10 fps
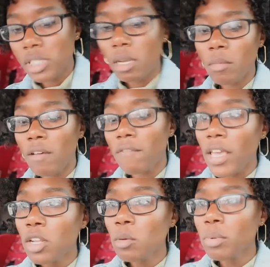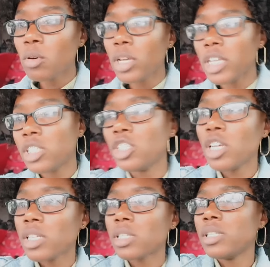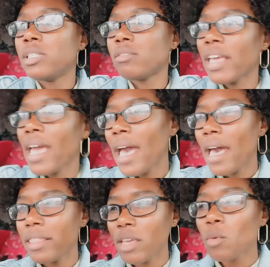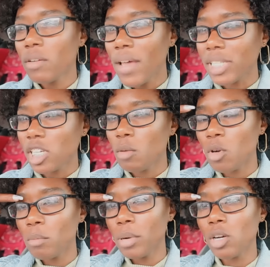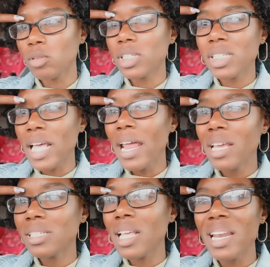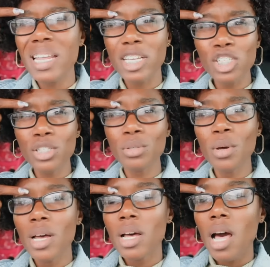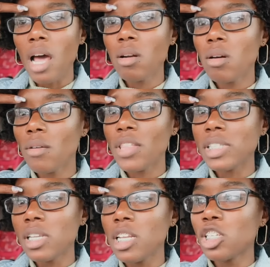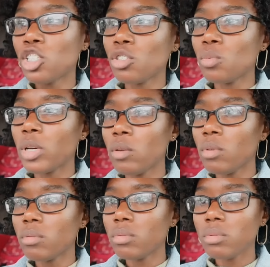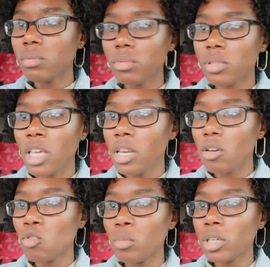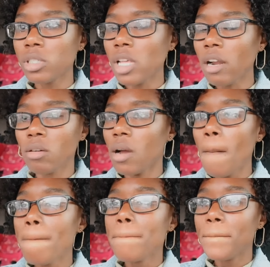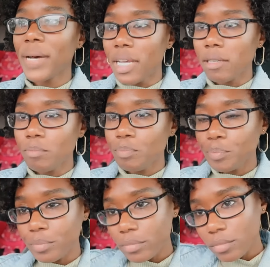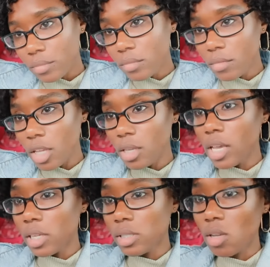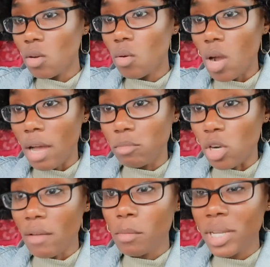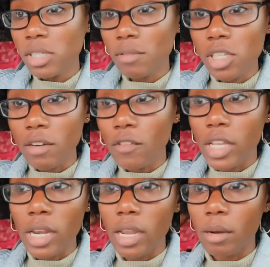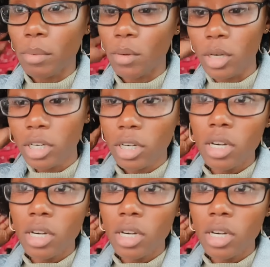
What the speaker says: some available. It's just they would have had to come on post. Is that an issue? I don't know if that's an issue when getting Ubers. I don't know. But yeah, so I'm driving myself to the freaking airport.